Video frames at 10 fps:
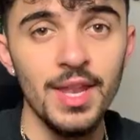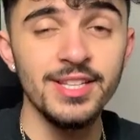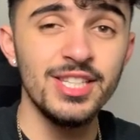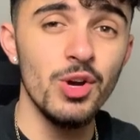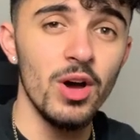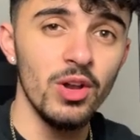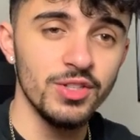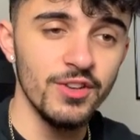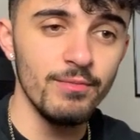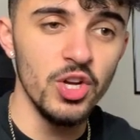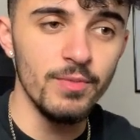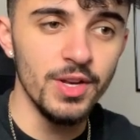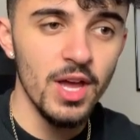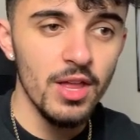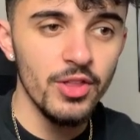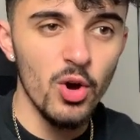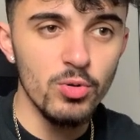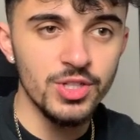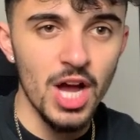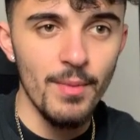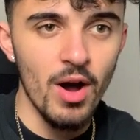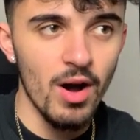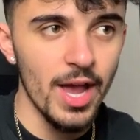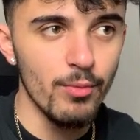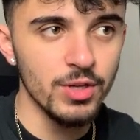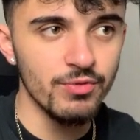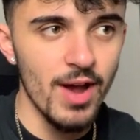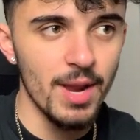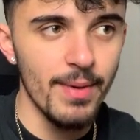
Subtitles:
and there's still a lot of movement. The all-time high was around